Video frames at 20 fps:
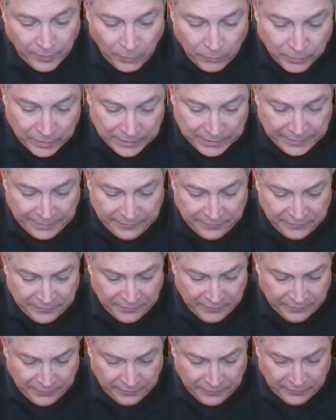
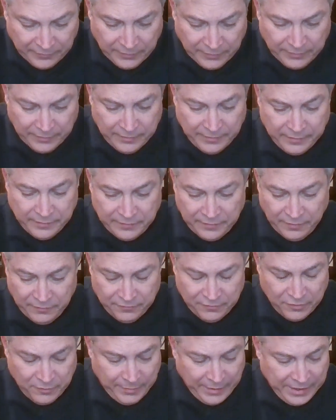releases this
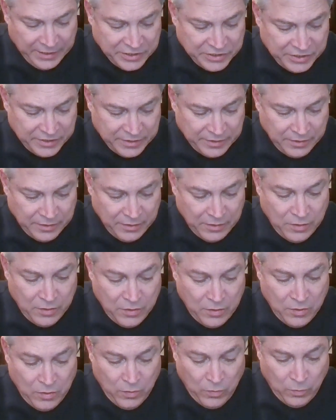information,
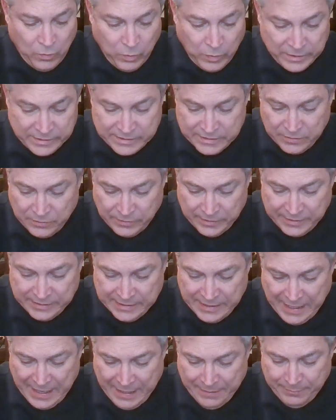what's going
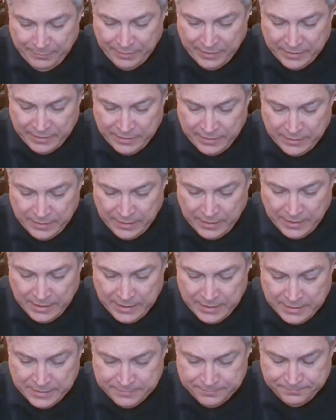to happen?
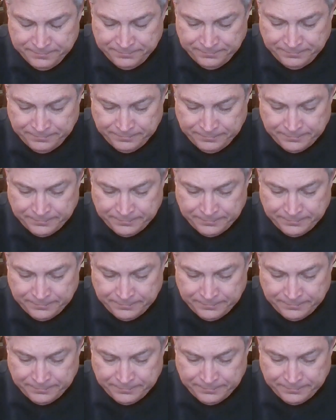Um,